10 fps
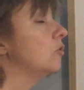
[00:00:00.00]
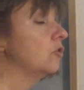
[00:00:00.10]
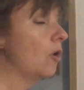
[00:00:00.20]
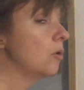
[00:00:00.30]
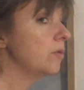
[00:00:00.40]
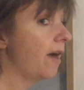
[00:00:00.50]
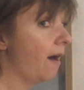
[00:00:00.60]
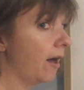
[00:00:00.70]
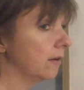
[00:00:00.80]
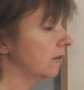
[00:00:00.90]
So
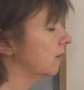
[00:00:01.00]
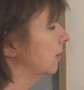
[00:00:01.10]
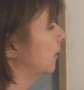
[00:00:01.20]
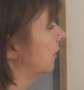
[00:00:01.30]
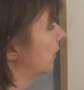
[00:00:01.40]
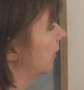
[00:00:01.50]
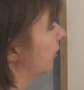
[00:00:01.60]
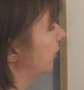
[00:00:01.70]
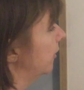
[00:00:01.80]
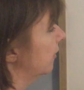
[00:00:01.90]
that
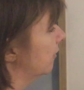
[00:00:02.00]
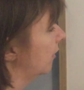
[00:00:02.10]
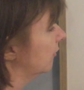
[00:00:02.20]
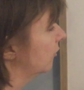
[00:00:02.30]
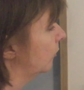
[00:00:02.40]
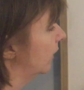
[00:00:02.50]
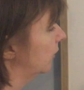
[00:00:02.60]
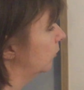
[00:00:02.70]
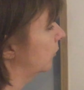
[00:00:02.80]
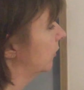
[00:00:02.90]
this x
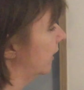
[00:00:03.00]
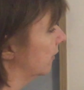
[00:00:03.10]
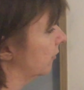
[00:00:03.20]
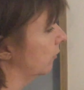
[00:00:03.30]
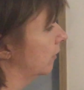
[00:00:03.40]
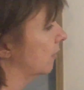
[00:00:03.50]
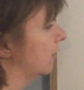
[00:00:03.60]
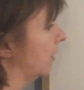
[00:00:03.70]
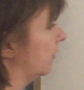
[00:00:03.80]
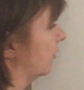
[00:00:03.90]
squared will cancel this
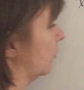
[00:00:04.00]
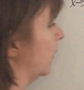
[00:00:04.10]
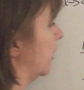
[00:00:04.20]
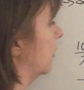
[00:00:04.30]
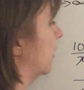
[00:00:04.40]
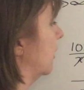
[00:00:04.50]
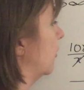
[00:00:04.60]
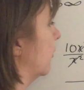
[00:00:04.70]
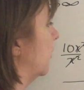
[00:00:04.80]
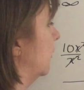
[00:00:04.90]
x squared, and I just